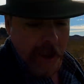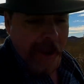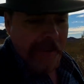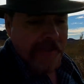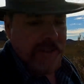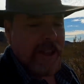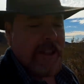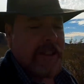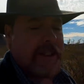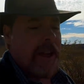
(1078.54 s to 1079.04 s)

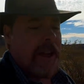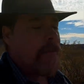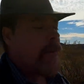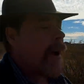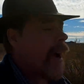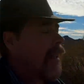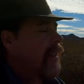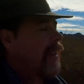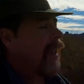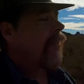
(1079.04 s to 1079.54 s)
seen some
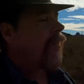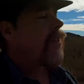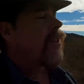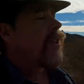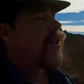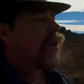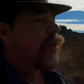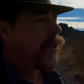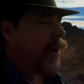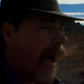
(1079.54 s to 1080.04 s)
guys even
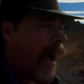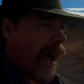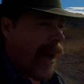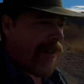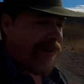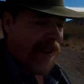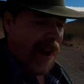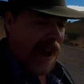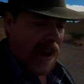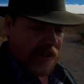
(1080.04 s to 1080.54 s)
do
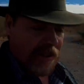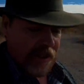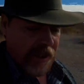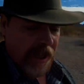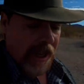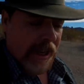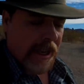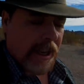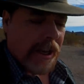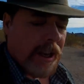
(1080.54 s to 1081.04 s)
1/2 ounce.
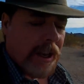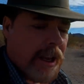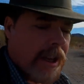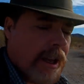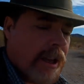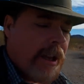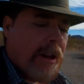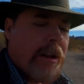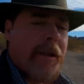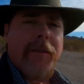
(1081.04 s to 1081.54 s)

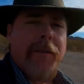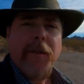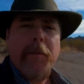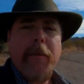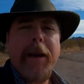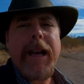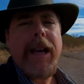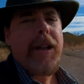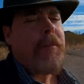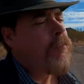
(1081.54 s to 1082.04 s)
For
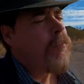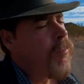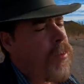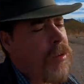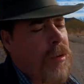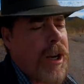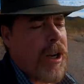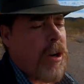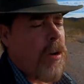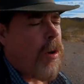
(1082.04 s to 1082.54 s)
me,
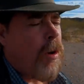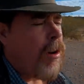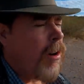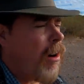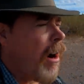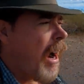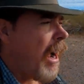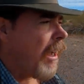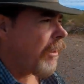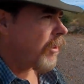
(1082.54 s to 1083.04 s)
3/4
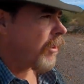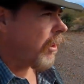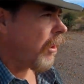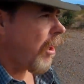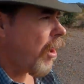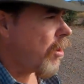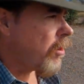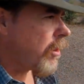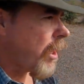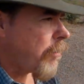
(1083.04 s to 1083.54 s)
ounce,
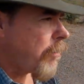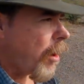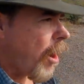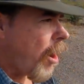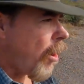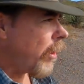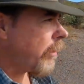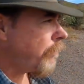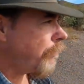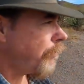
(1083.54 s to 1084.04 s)
low as I'm going.